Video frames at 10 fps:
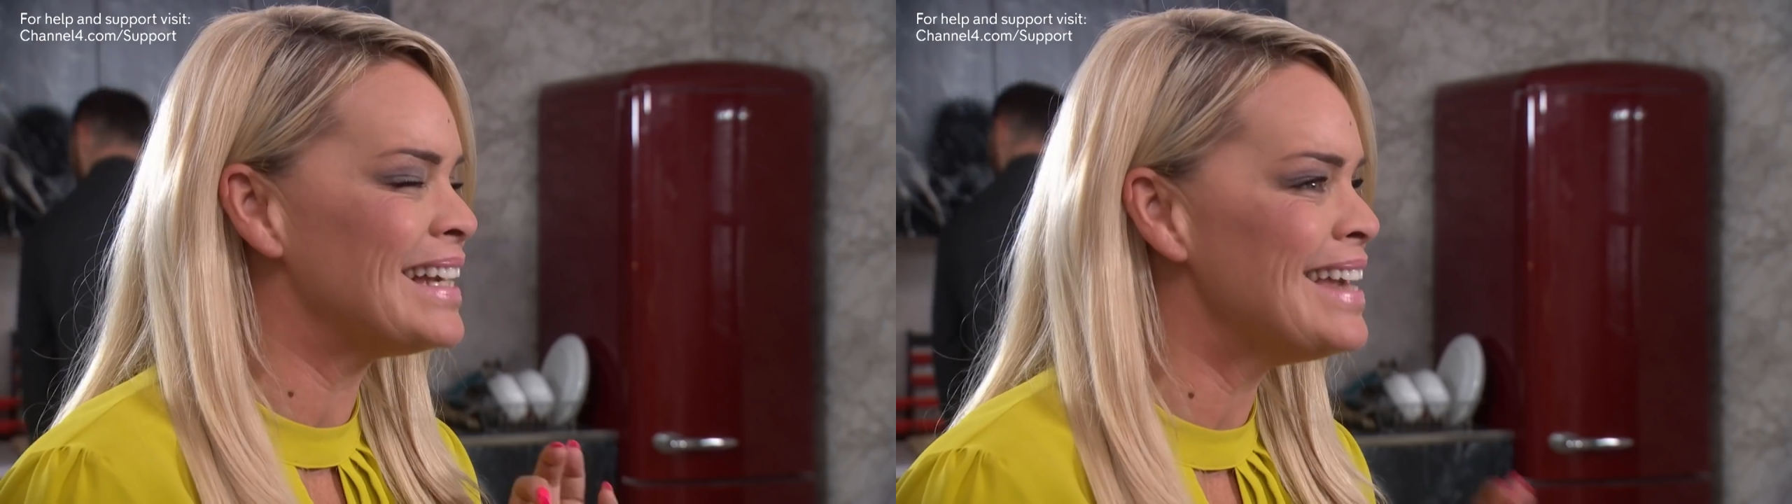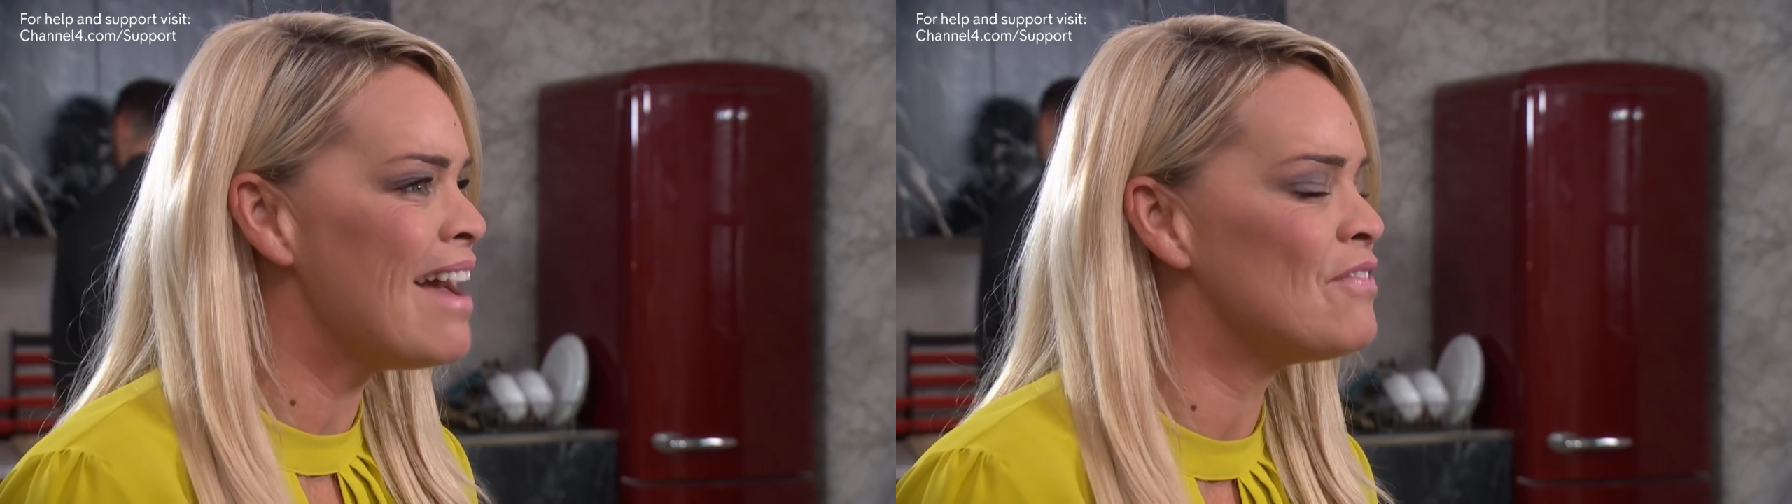
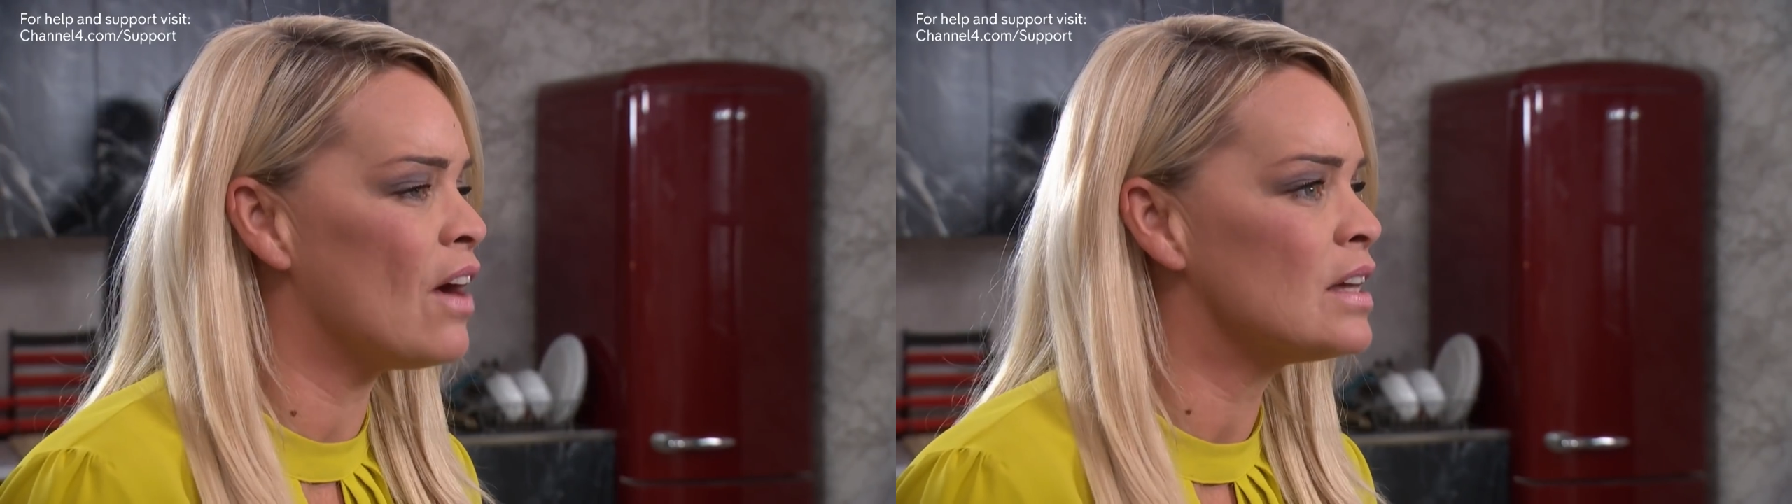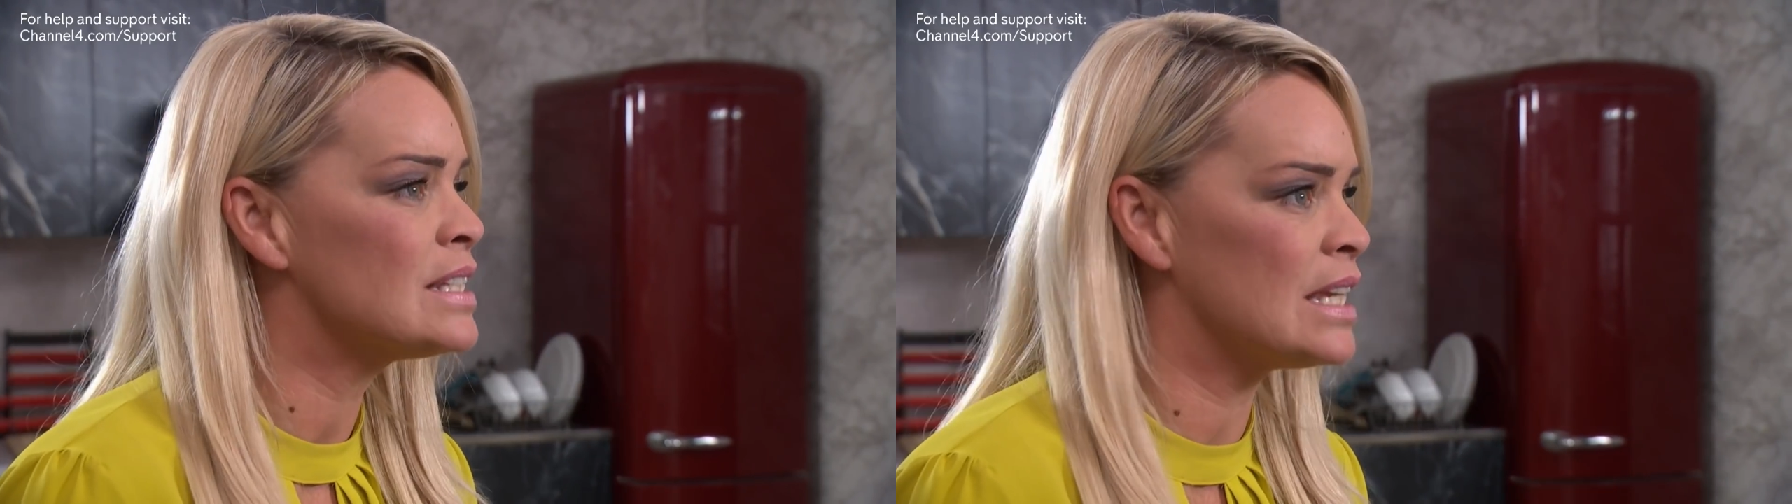
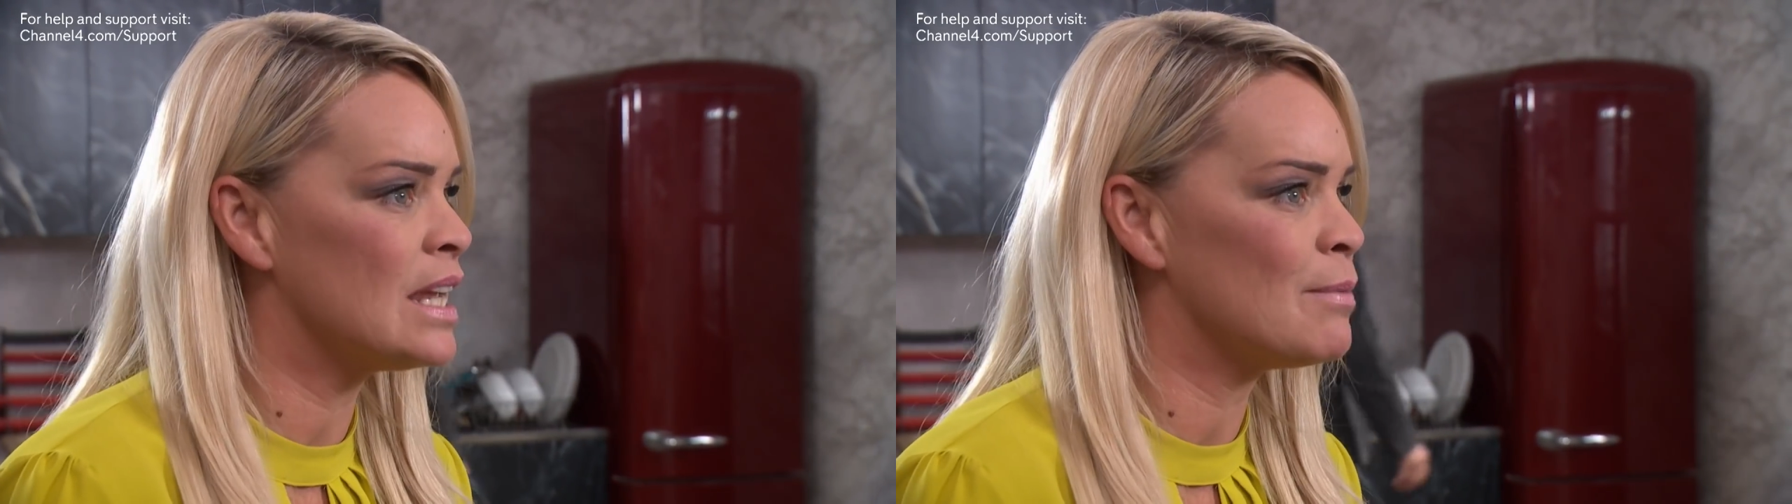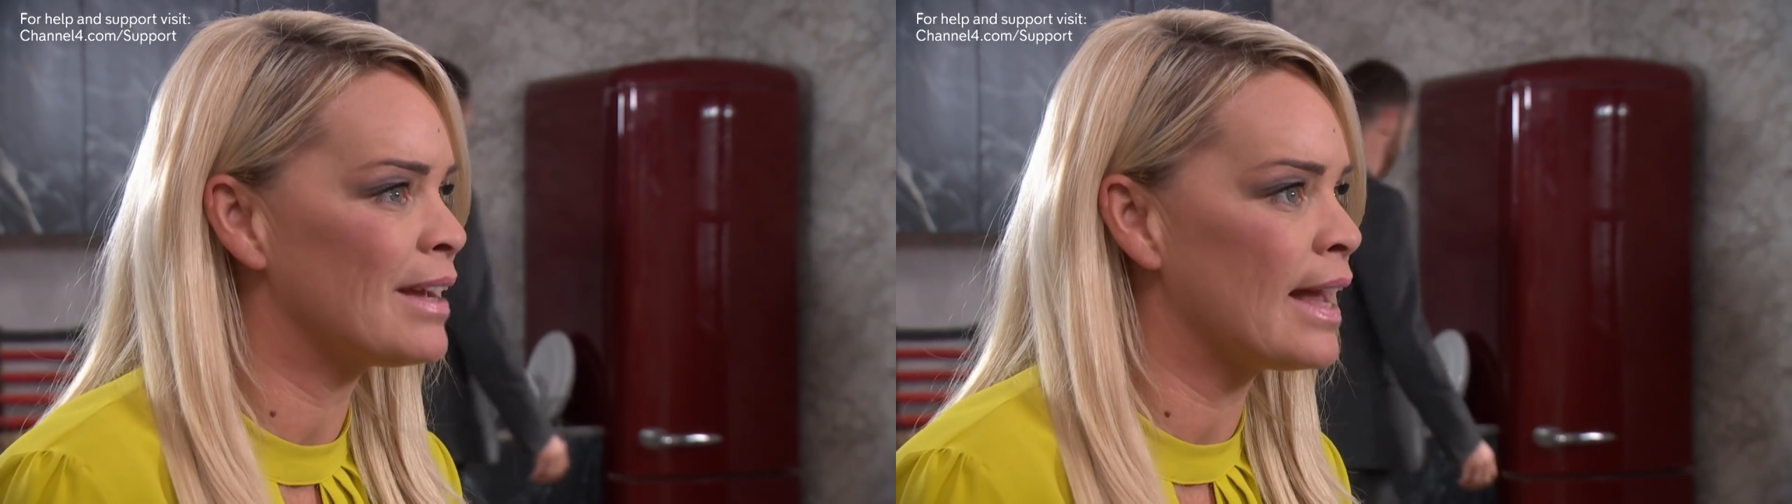never see
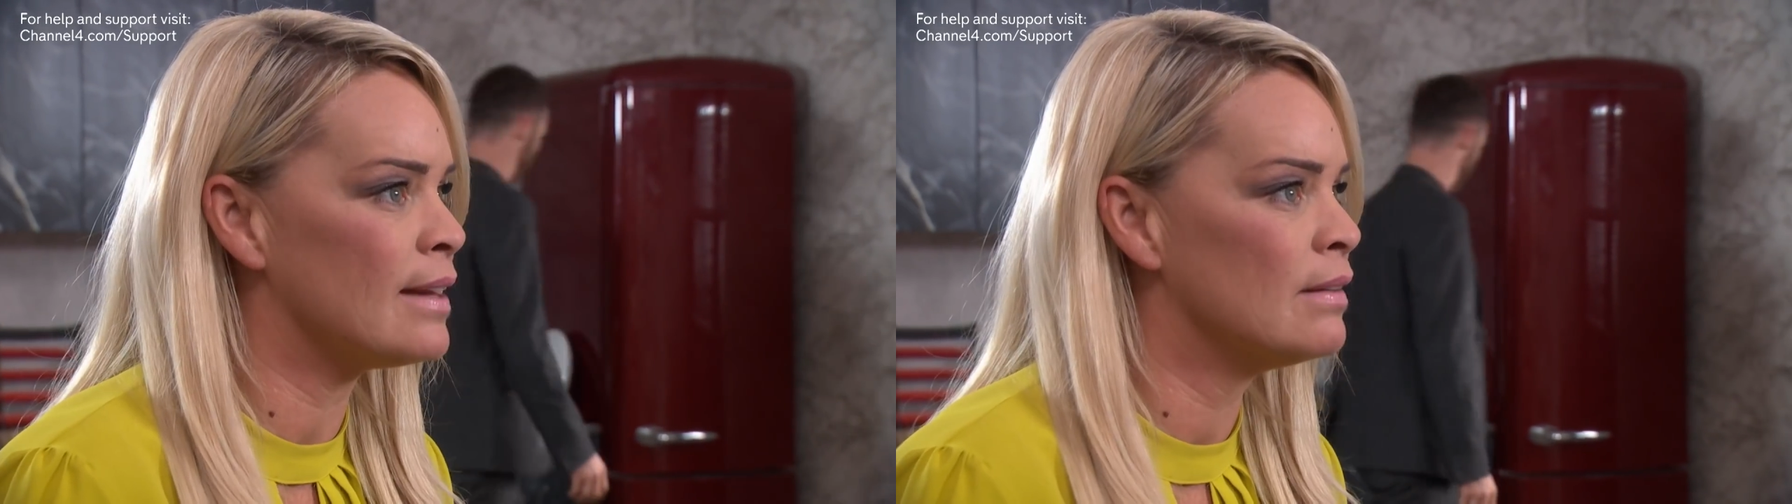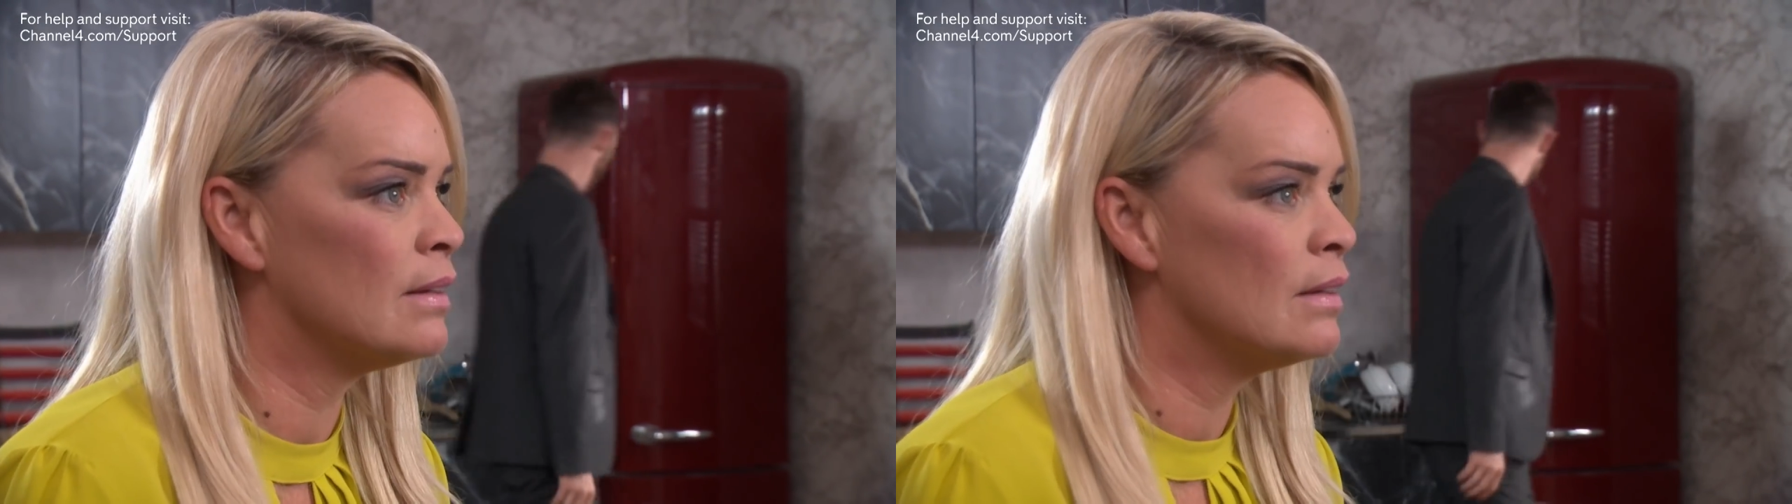him again.